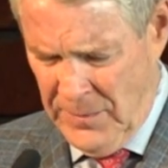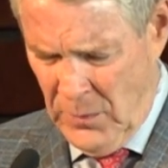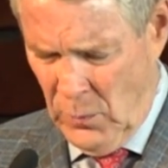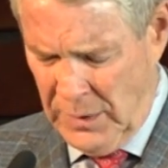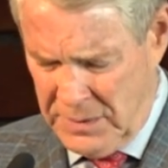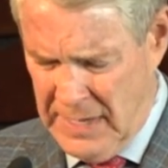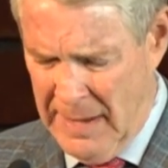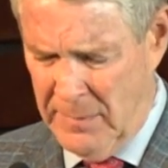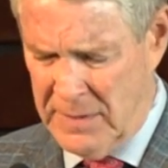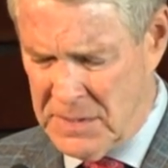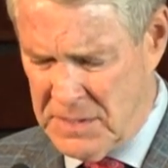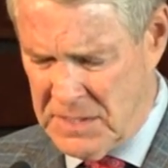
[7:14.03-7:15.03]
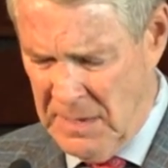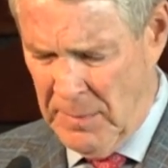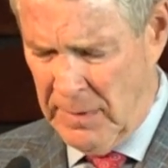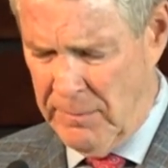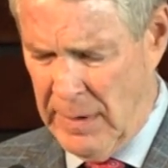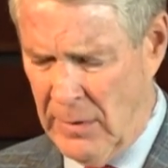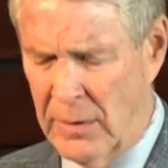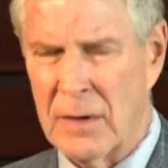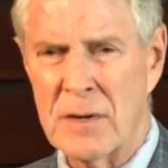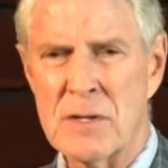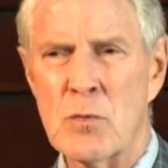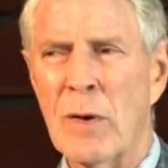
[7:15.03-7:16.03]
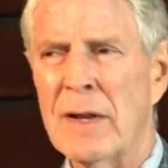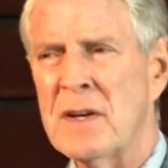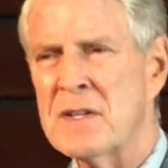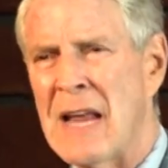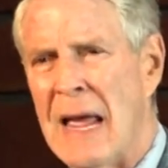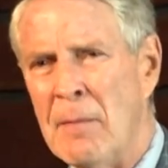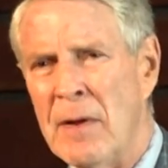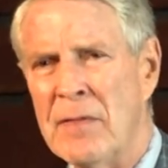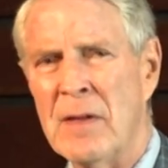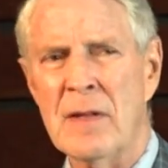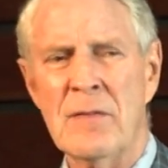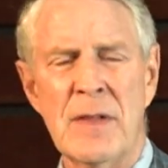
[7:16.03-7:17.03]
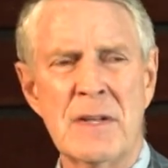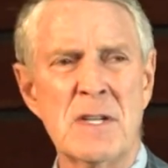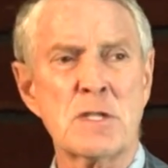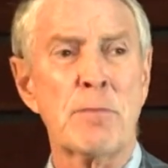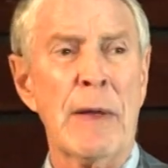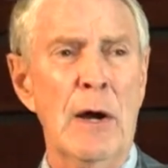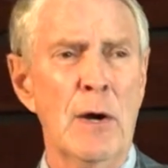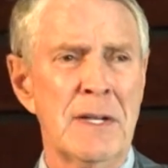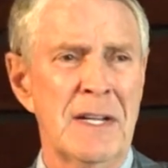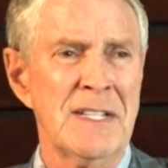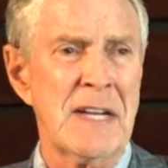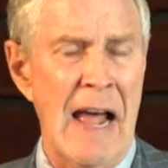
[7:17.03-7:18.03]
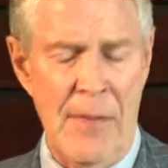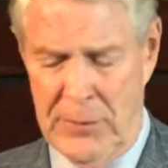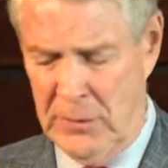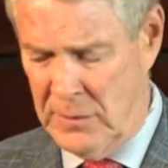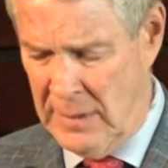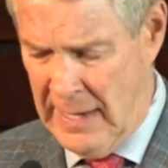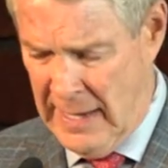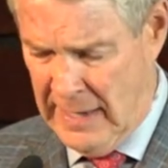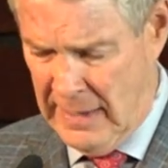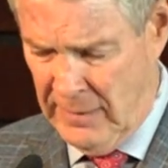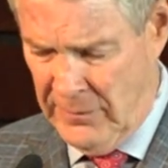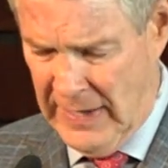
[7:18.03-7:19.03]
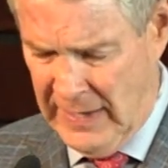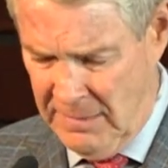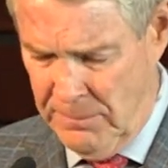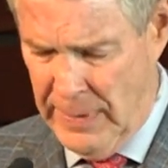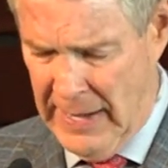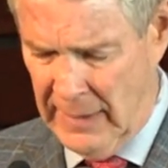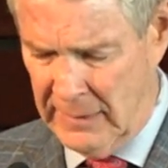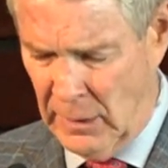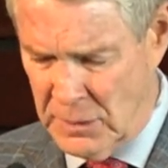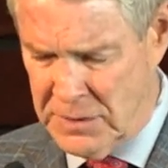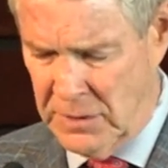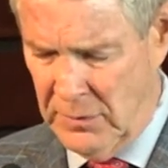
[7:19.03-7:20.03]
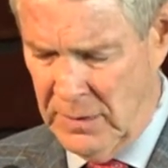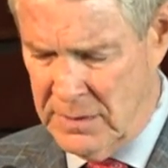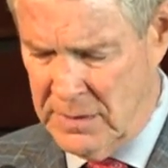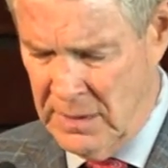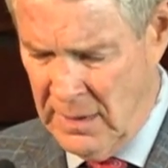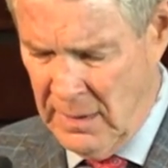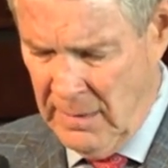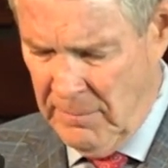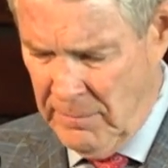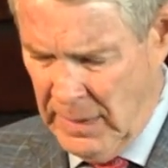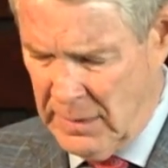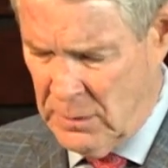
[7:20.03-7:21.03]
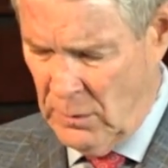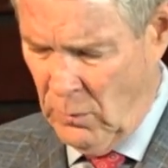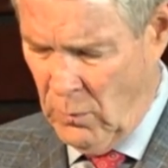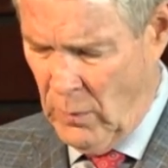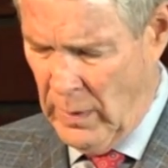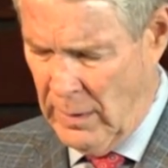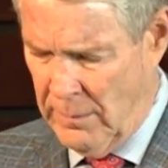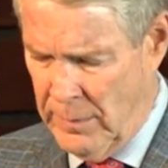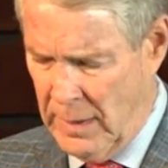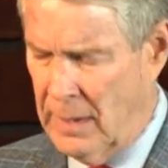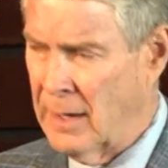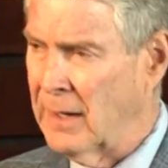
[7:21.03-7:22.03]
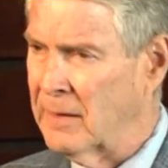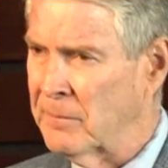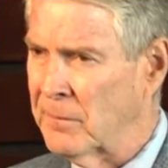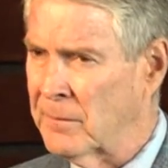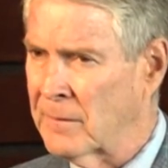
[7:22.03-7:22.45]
We'll examine the systemic barriers. We'll examine the disparities out there today that impact our students' mental well-being.